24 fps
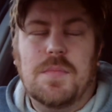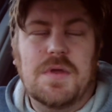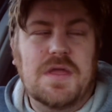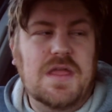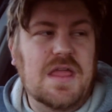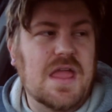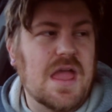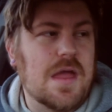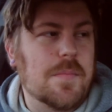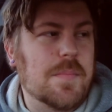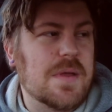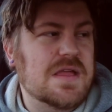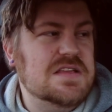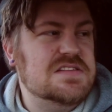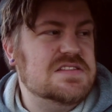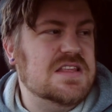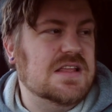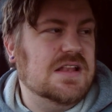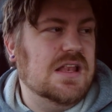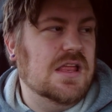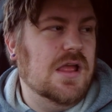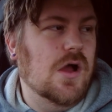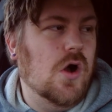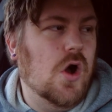yeah,
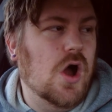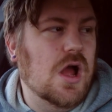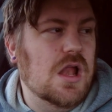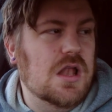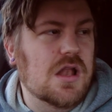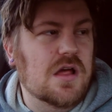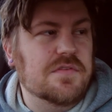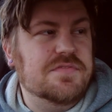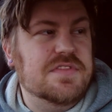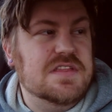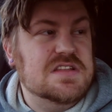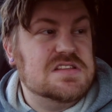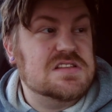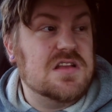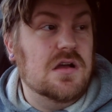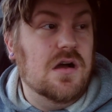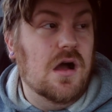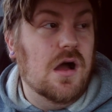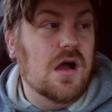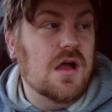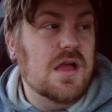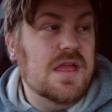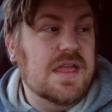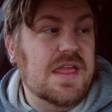basically I love this
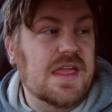car.